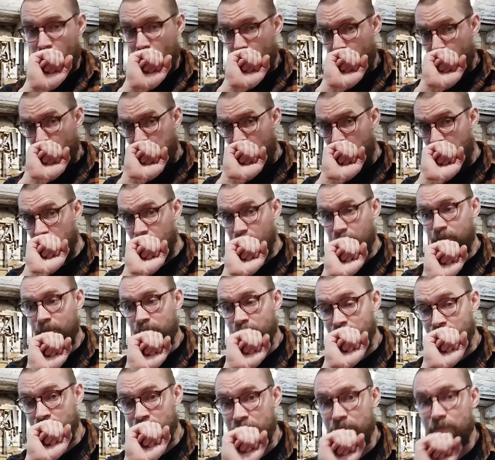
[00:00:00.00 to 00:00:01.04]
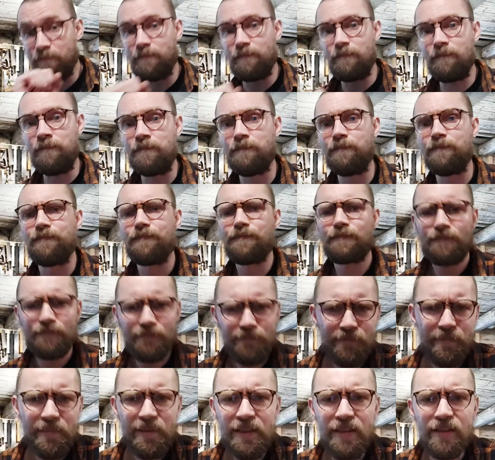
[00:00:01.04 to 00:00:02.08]

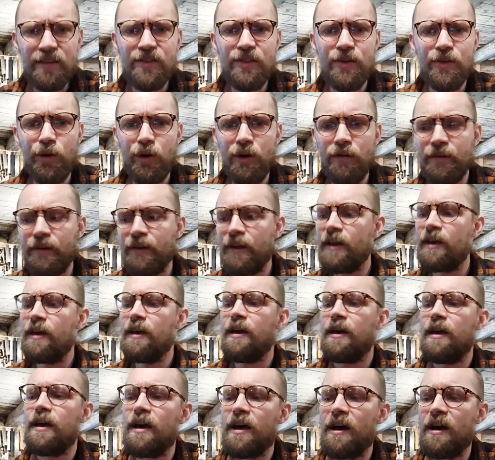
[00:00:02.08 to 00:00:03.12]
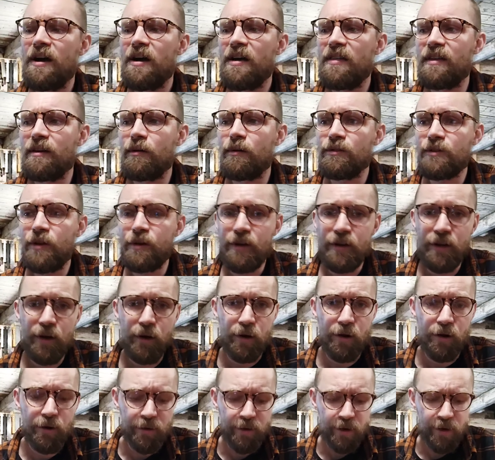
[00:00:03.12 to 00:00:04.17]
It's not COVID. They're all totally
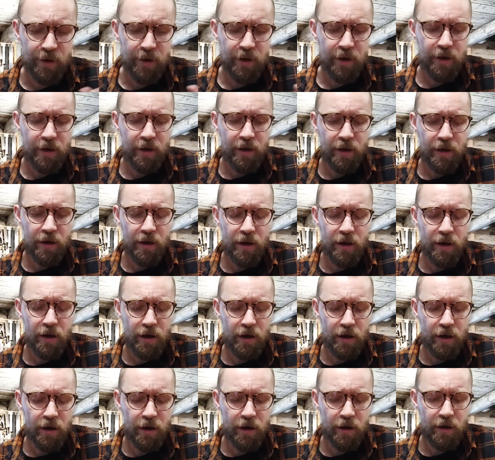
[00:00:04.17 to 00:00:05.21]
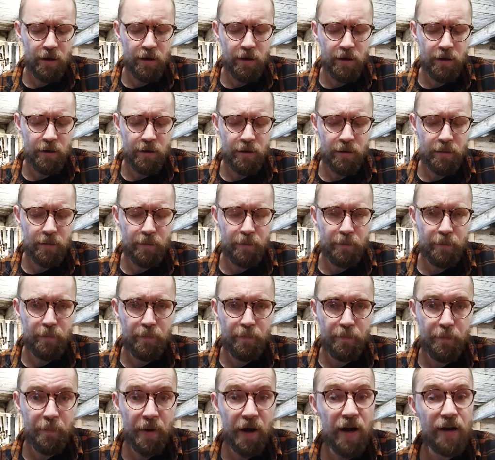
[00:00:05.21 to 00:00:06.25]
hollow.
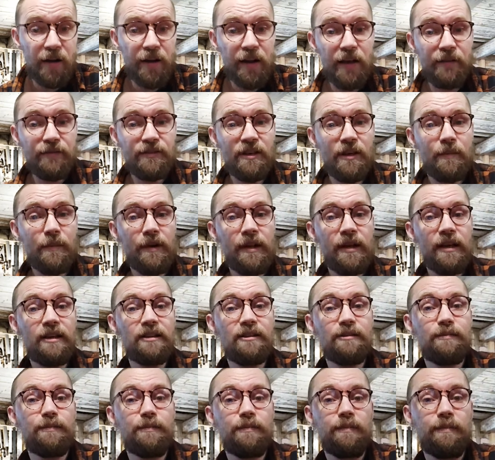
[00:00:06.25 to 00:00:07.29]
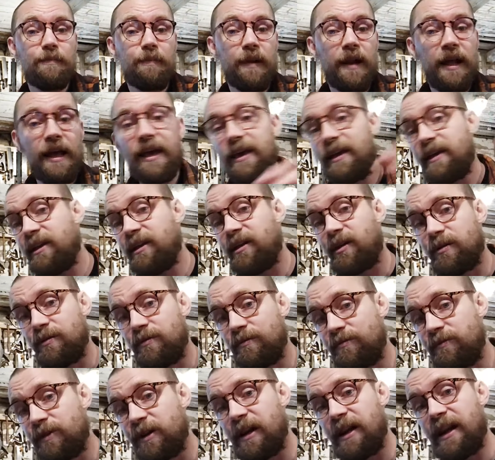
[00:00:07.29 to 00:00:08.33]
But if somebody is playing, you know,
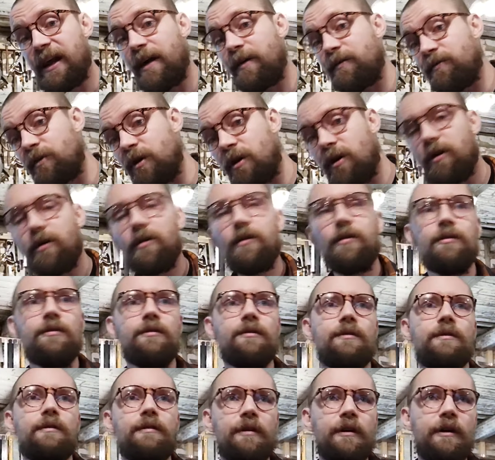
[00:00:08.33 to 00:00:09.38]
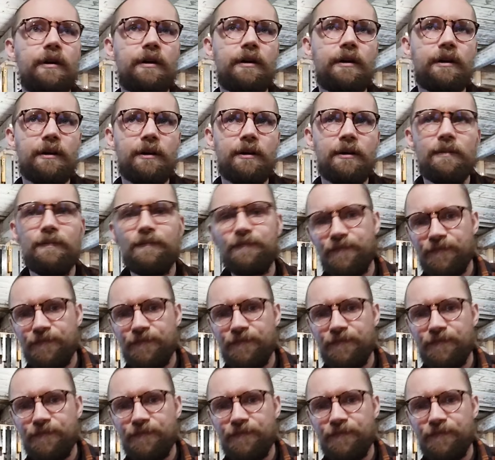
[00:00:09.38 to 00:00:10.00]
really loud rock or